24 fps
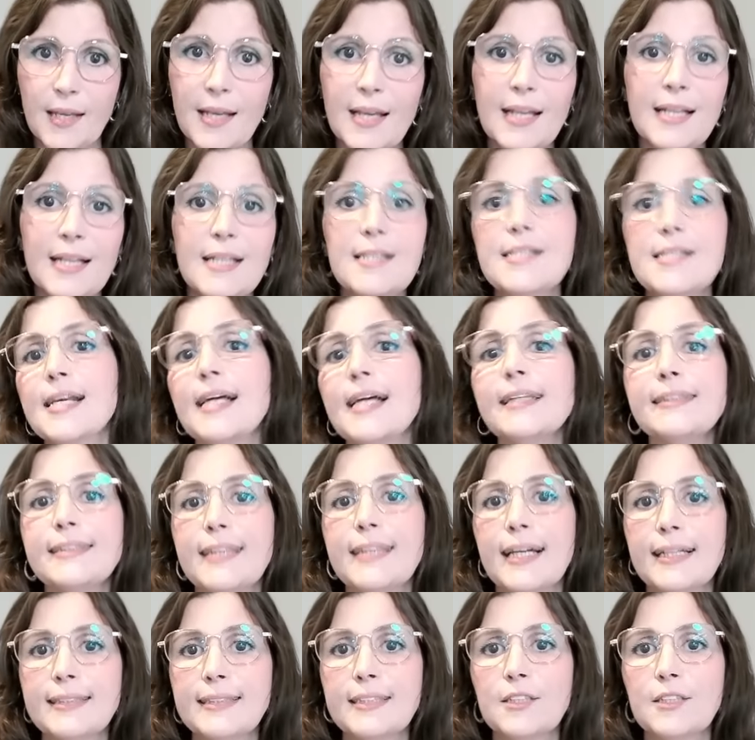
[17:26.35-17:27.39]
Inside
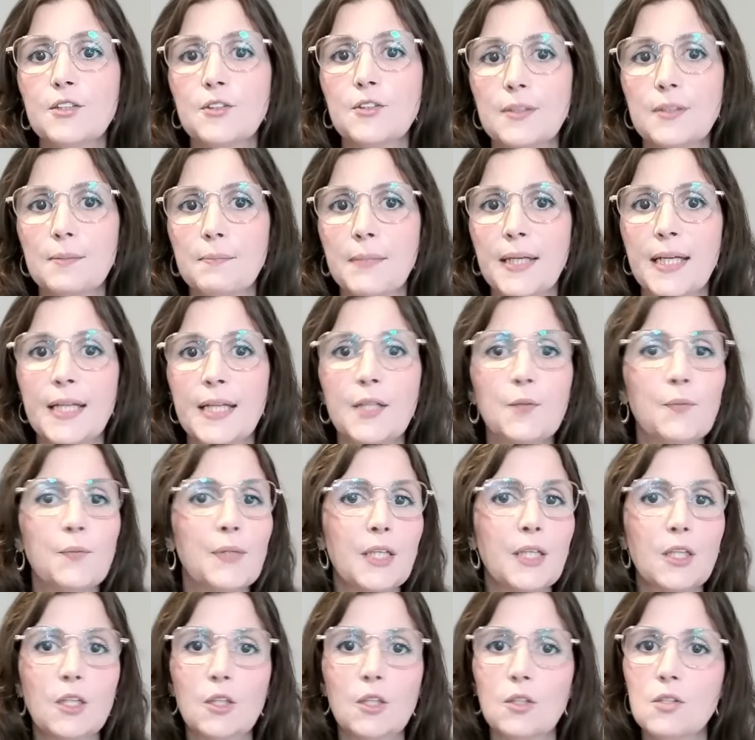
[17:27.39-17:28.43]
Tactic on Demand, we
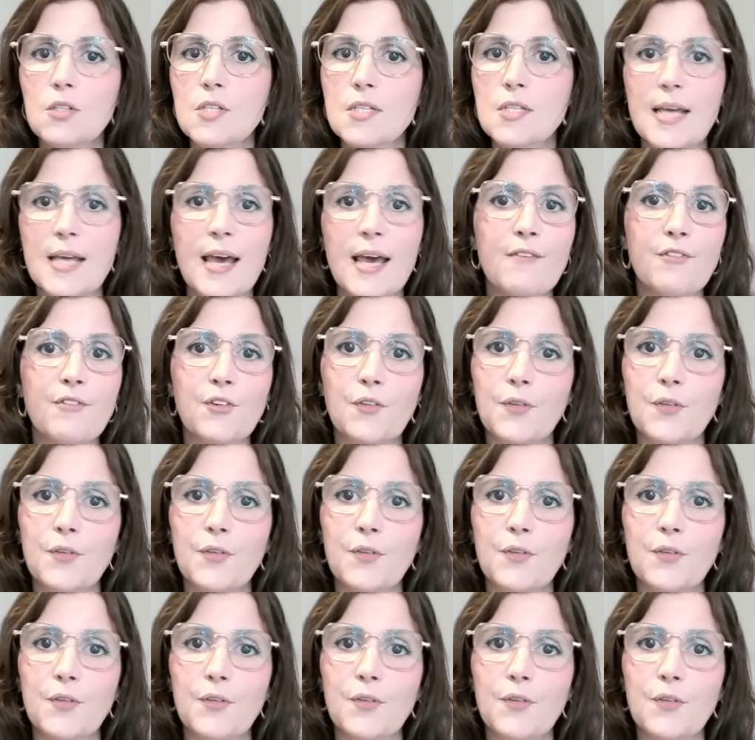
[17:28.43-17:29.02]
include several